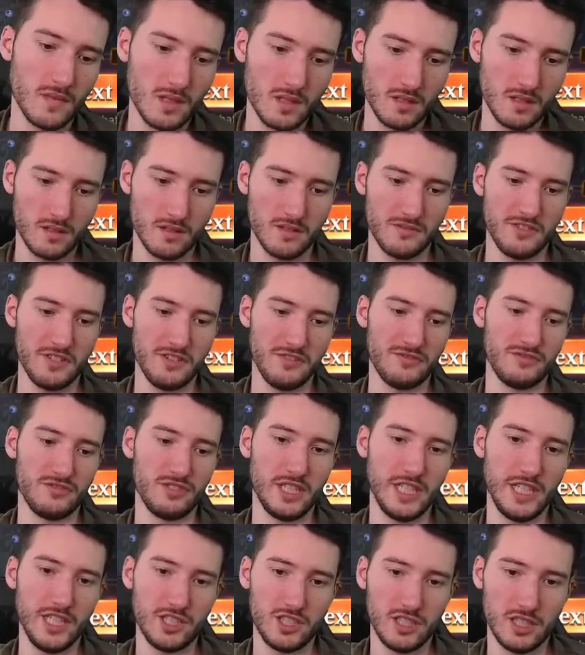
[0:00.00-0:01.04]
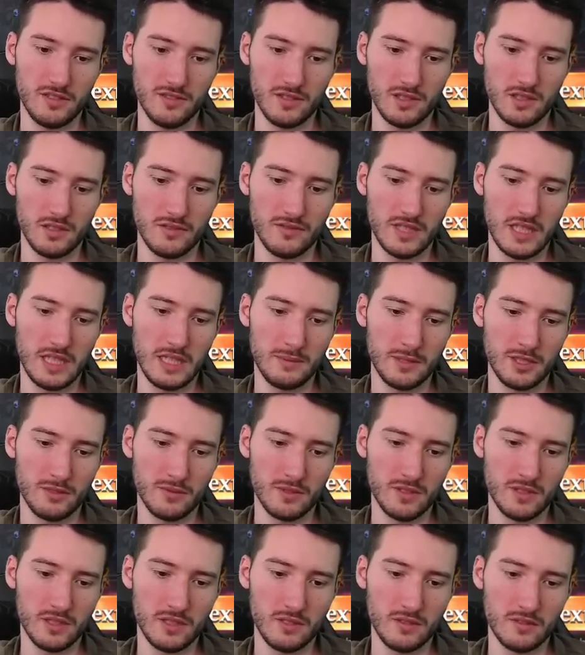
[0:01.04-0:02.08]
So they have Rage, they have a lot of damage. What
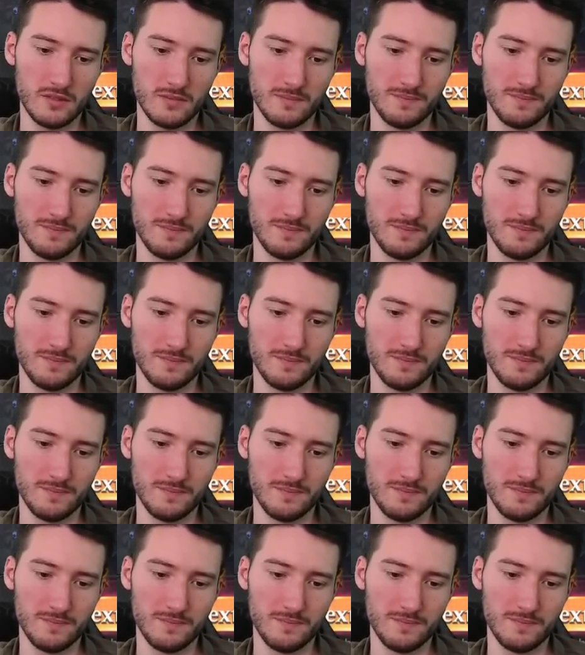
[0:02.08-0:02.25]
do I do?